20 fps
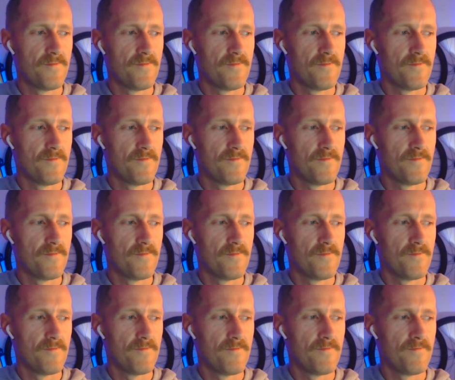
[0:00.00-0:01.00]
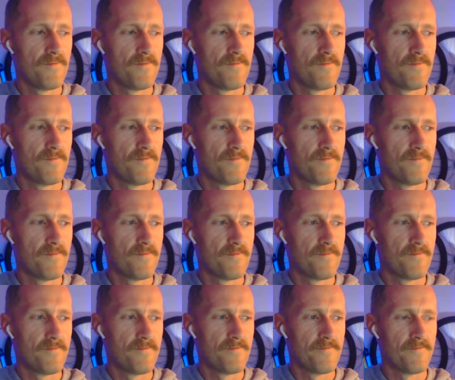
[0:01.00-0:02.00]

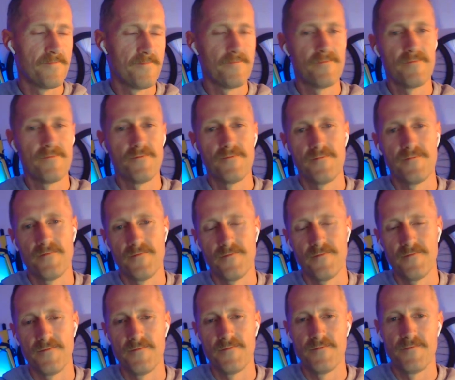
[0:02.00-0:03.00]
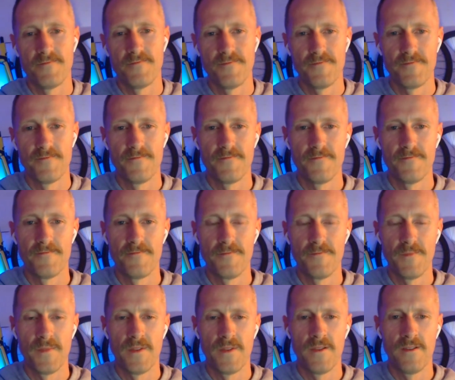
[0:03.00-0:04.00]

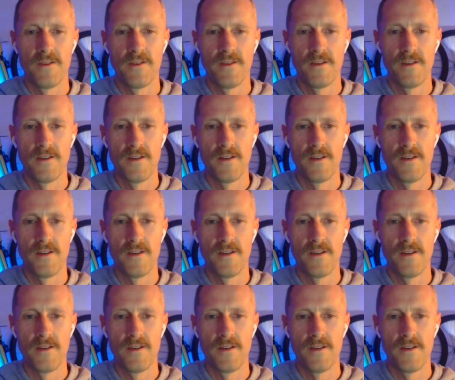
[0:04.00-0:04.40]
This person isn't speaking.